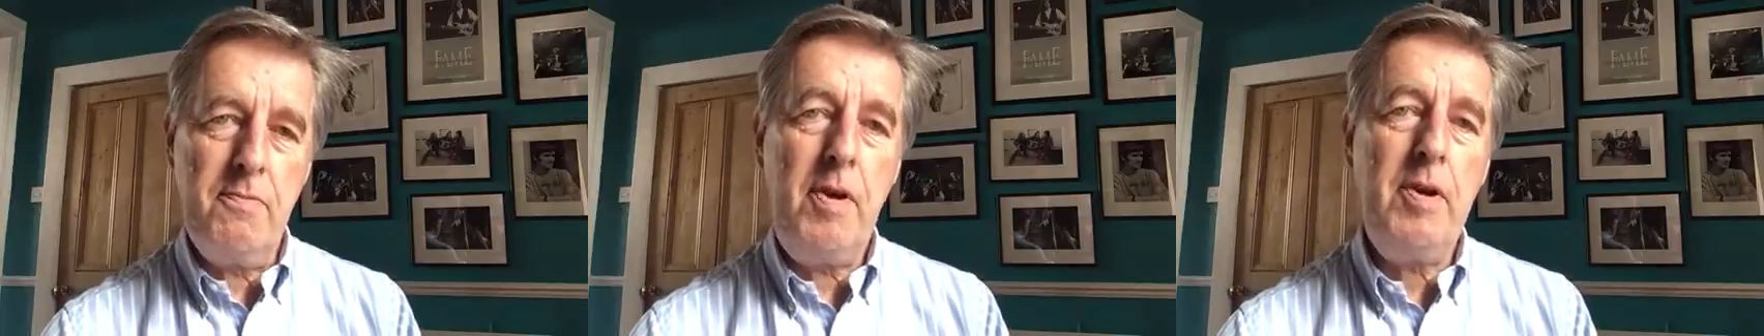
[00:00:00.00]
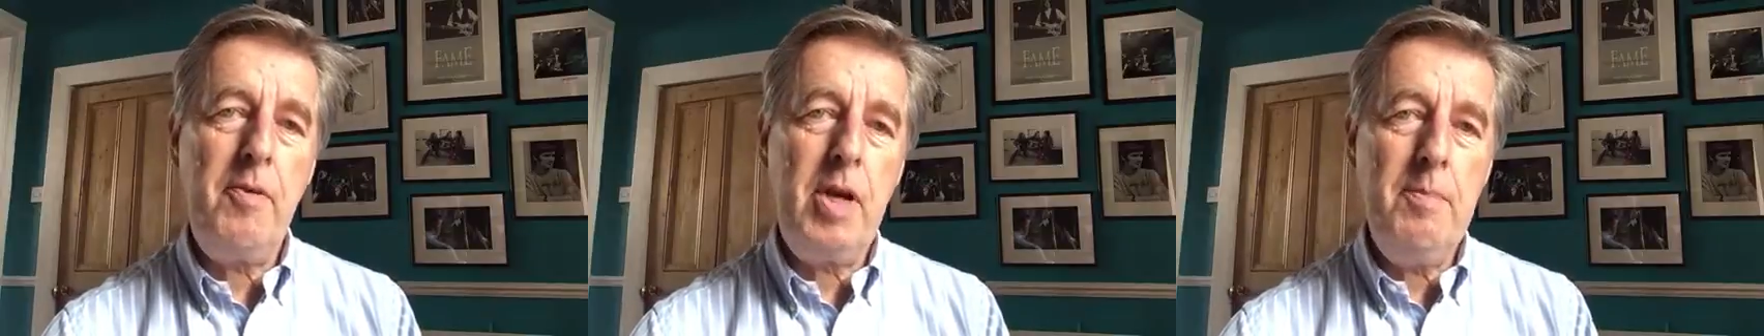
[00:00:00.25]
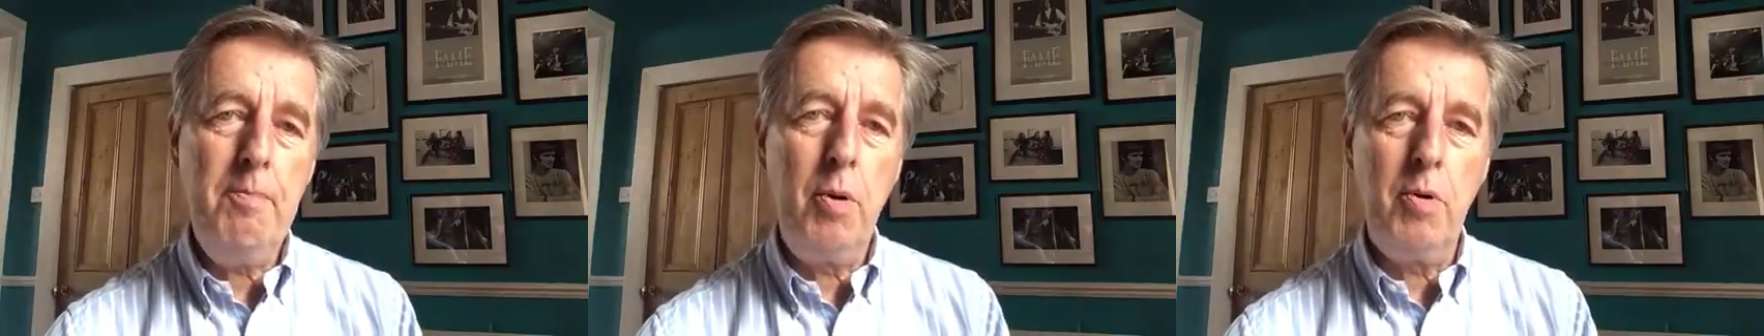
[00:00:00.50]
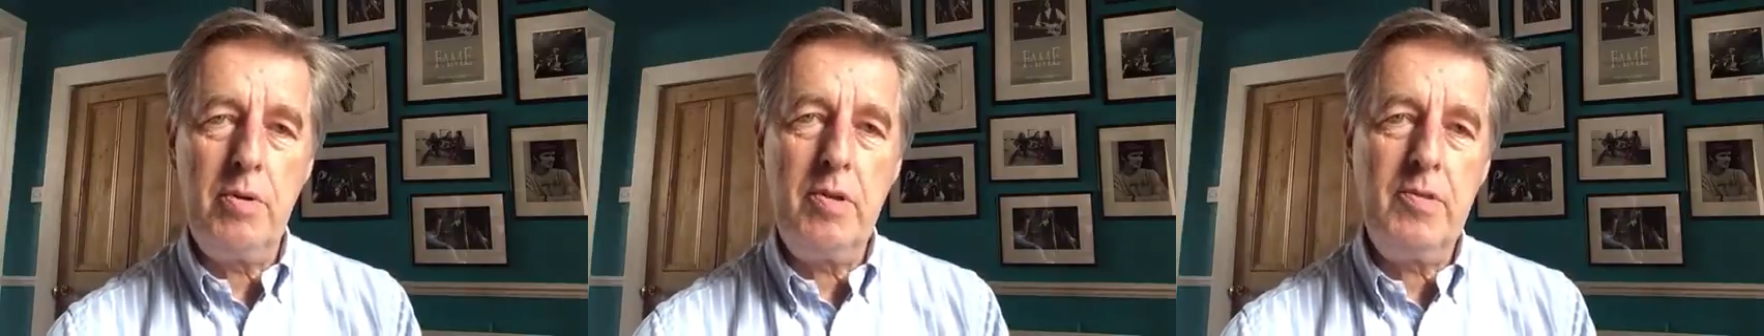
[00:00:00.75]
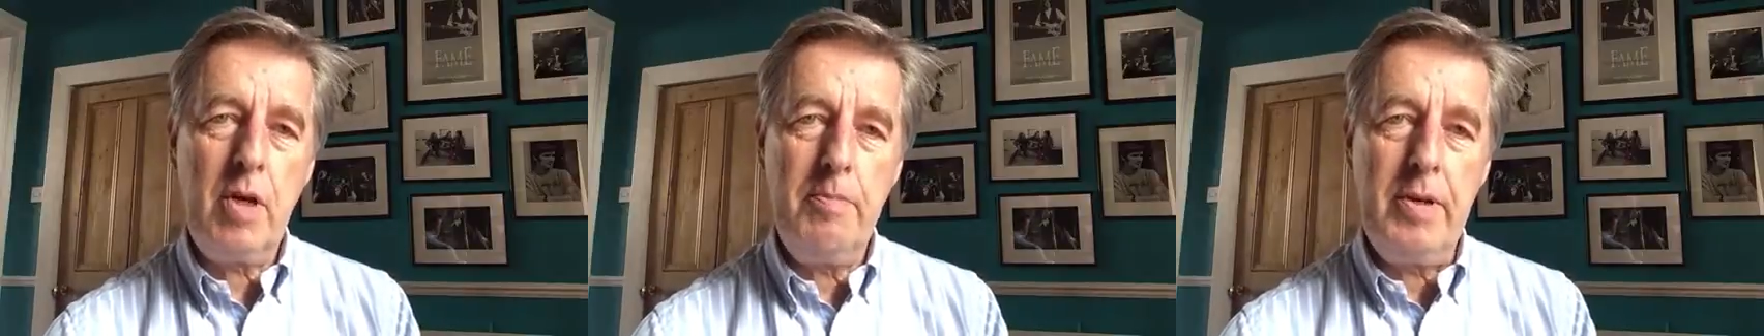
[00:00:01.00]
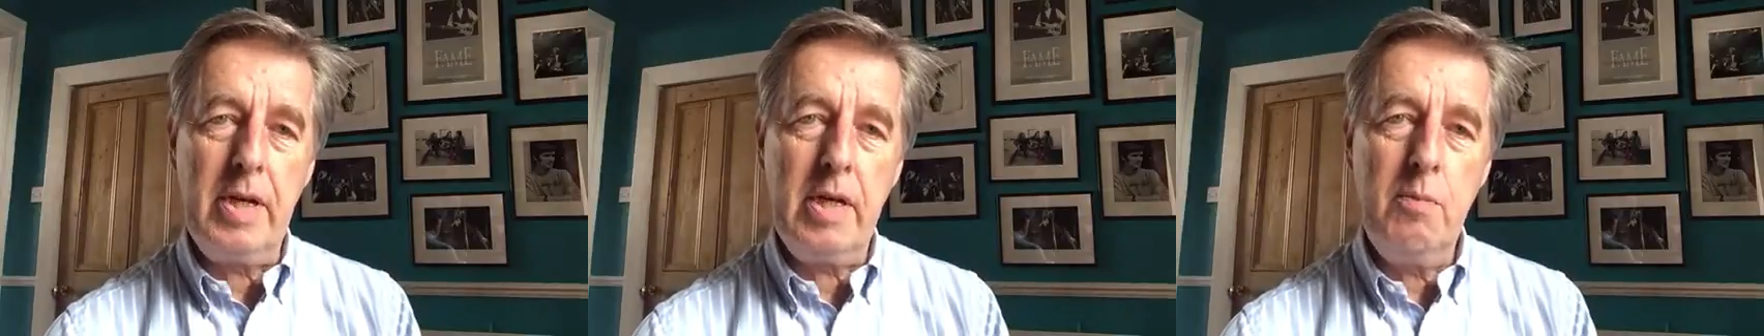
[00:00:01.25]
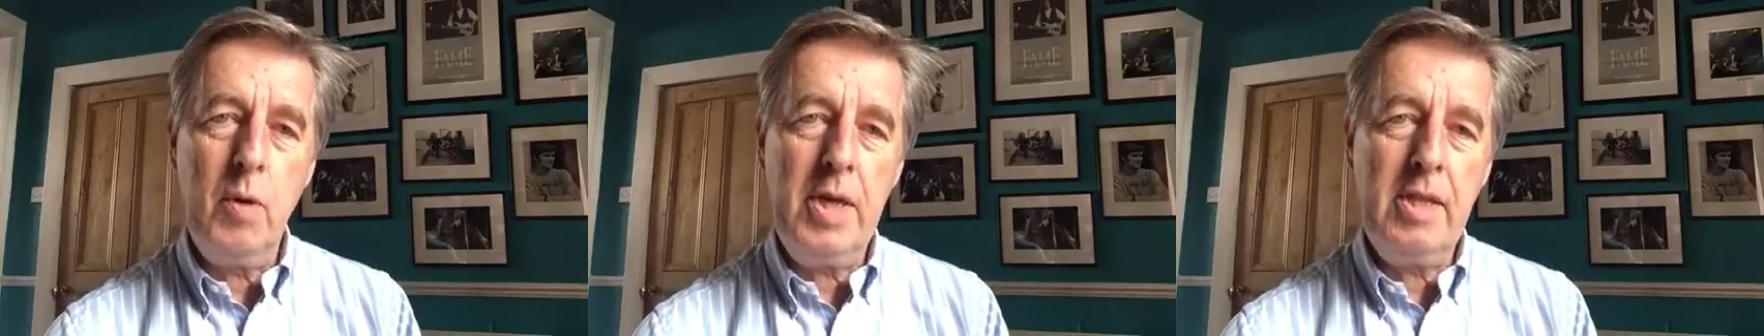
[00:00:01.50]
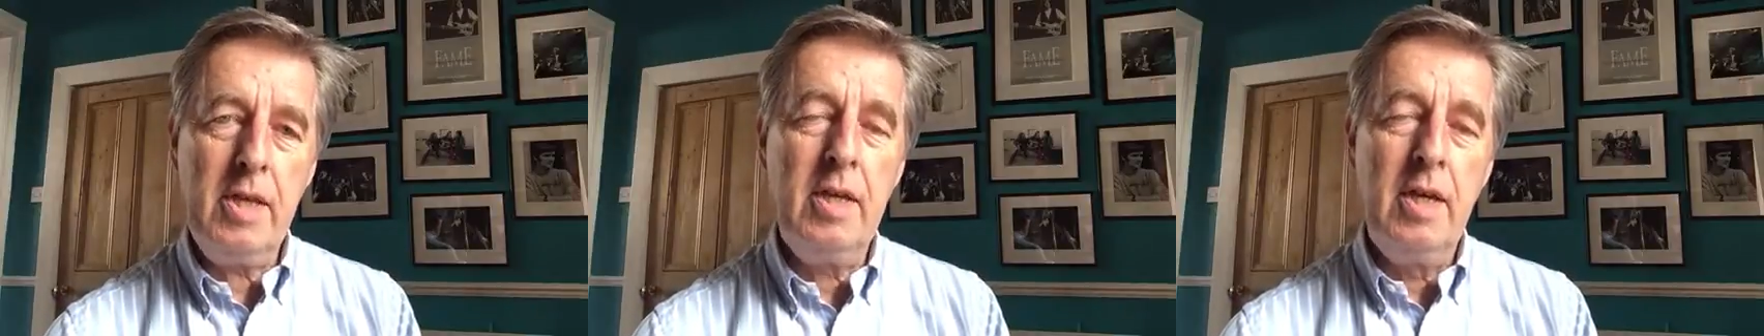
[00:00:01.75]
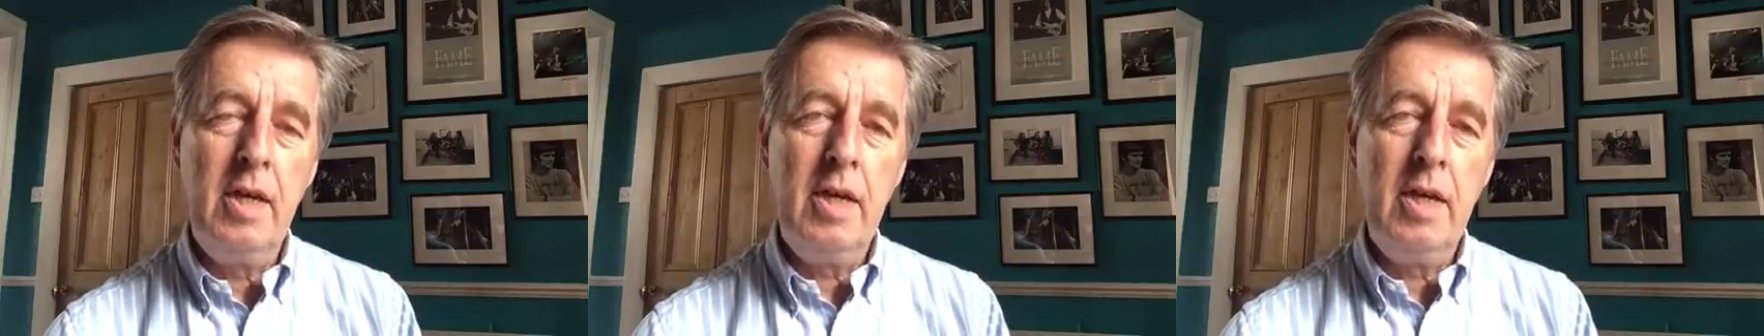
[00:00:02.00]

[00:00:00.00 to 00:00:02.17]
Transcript: Very important topic, and one that